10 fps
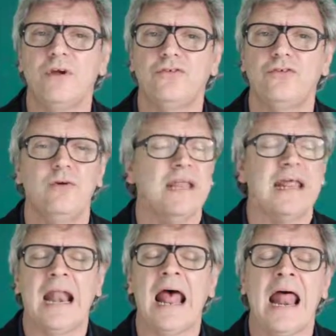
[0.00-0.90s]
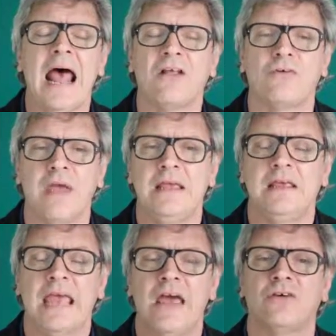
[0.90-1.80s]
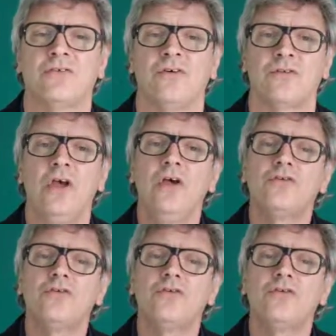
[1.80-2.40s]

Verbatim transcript: twist to it and had great characters.